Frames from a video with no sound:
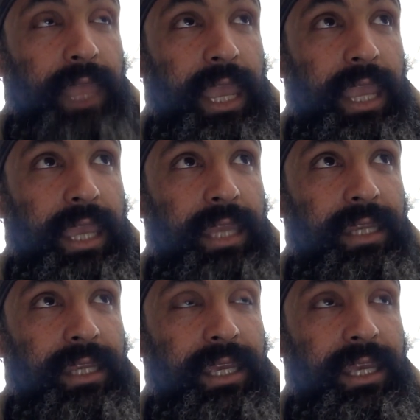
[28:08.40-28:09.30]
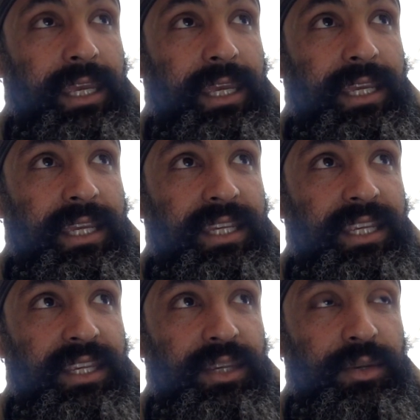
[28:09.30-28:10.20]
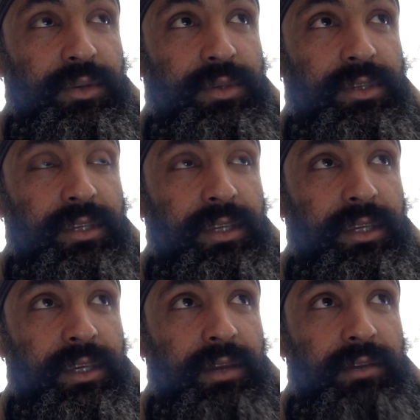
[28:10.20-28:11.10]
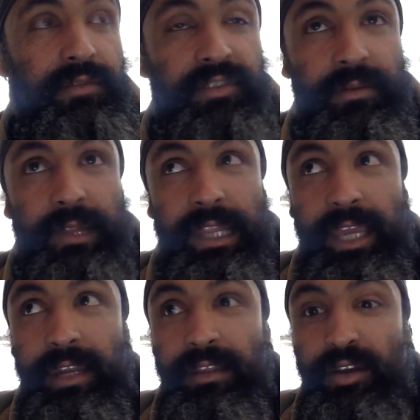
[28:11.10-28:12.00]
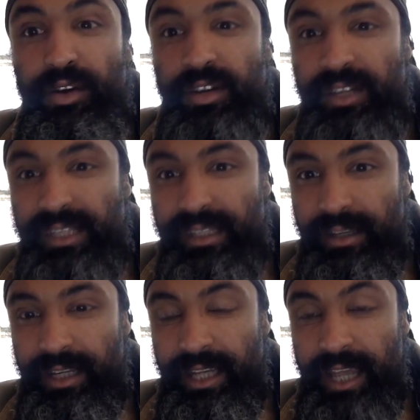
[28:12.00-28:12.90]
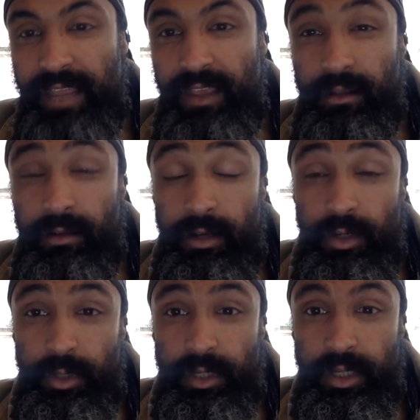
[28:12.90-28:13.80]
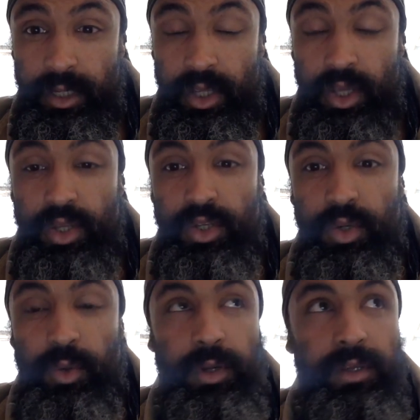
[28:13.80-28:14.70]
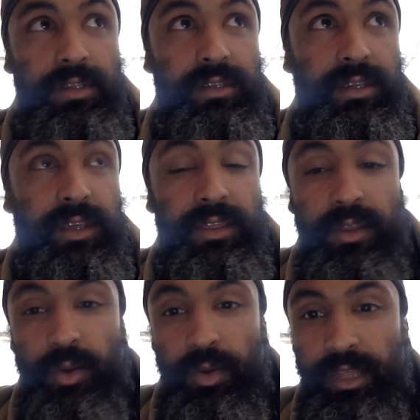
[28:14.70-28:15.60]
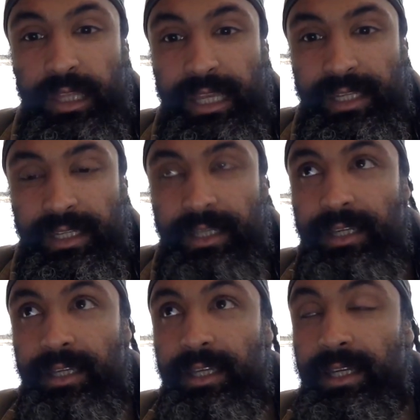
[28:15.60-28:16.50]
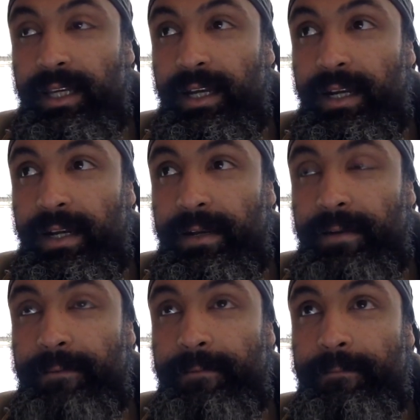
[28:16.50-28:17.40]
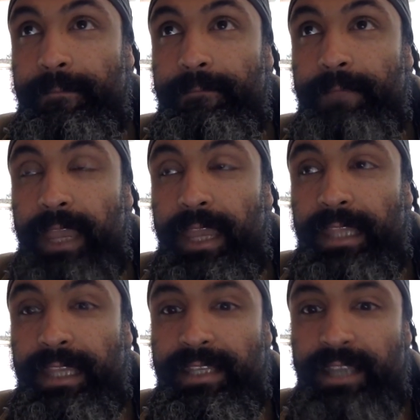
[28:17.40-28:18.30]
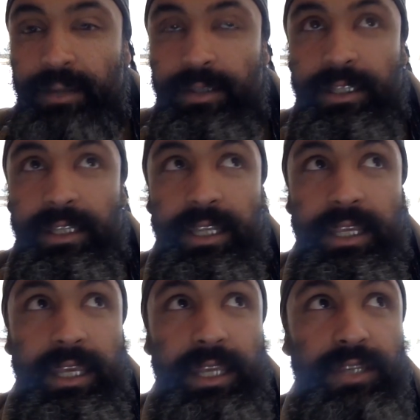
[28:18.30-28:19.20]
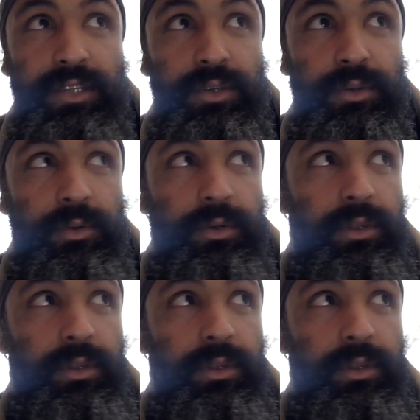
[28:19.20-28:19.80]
and continues from the land of the Haudenosaunee and the Algonquin towards the North Atlantic. Um, and that's out into